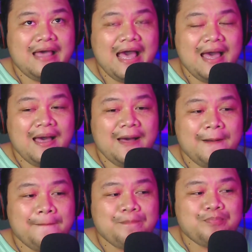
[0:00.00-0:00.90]

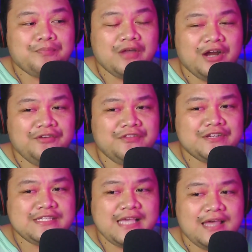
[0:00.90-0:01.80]

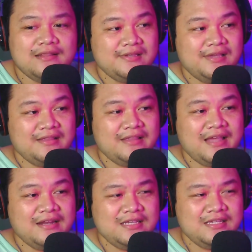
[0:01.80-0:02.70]
Arthur said.
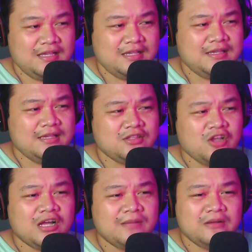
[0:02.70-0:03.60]
Then he
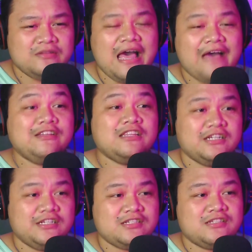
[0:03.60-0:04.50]
talked about
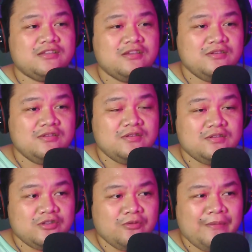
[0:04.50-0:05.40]
avatars.
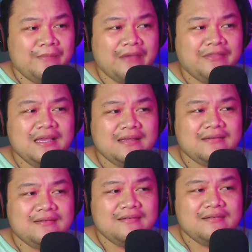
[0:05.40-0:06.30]
So I think
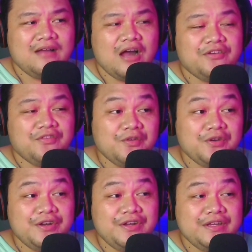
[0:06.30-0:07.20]

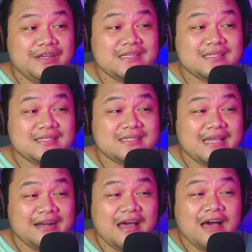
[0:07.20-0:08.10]
Arthur is
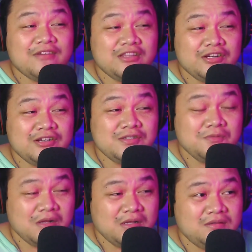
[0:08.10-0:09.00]
an avatar as
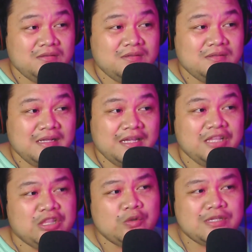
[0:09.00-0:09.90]
well. He
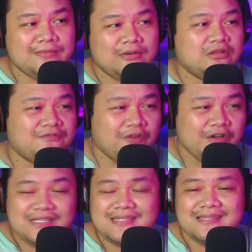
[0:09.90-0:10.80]
knows about the
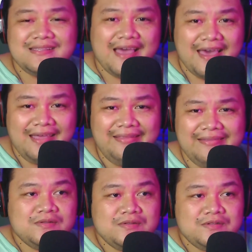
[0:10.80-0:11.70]
voices in the head.
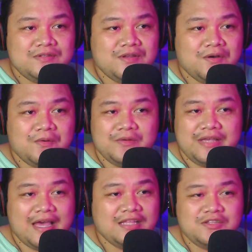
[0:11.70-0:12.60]
So
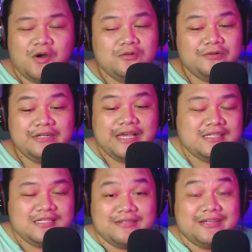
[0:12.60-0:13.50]
yeah, it all
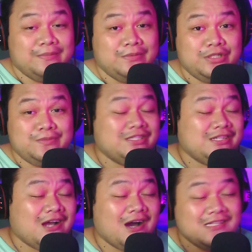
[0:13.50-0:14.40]
relates to the Egyptian
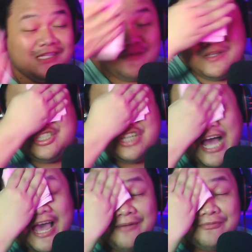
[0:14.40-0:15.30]
gods, which
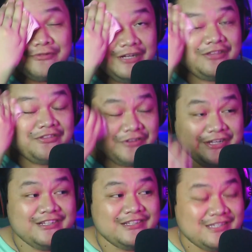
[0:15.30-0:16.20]
I am really
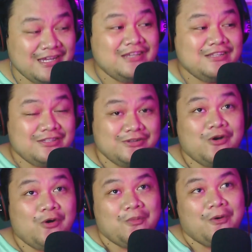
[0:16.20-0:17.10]
thrilled to
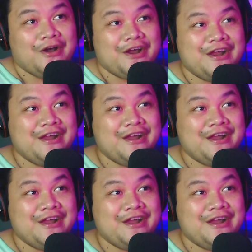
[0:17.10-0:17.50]
know more,